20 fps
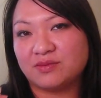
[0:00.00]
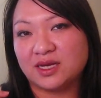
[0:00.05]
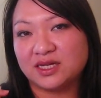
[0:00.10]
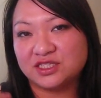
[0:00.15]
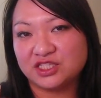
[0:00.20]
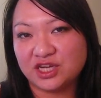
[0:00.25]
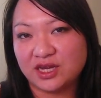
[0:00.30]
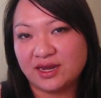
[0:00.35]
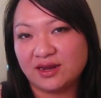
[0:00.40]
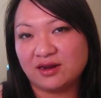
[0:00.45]
my
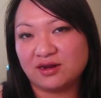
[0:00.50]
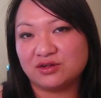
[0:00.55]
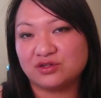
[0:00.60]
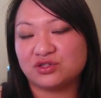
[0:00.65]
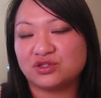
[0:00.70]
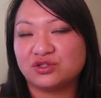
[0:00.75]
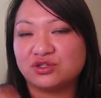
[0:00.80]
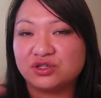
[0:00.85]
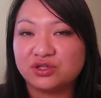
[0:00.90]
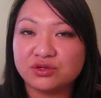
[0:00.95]

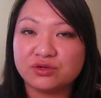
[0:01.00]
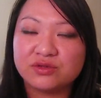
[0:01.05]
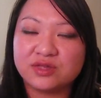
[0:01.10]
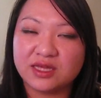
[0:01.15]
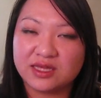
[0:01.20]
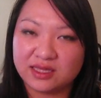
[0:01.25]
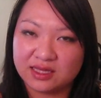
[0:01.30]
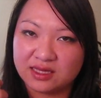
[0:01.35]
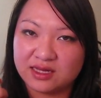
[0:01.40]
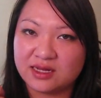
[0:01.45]
chairs to
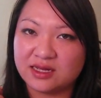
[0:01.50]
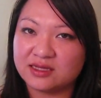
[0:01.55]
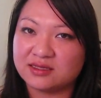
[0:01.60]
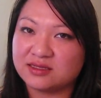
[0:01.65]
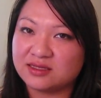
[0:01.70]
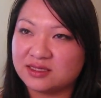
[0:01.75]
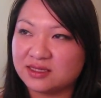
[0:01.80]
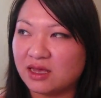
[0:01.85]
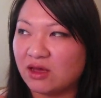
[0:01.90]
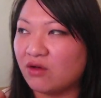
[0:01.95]
the kit
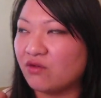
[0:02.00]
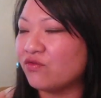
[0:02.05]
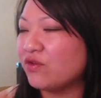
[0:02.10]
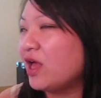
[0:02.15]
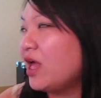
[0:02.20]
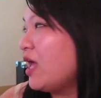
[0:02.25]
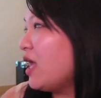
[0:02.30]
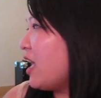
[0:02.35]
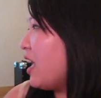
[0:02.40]
itself.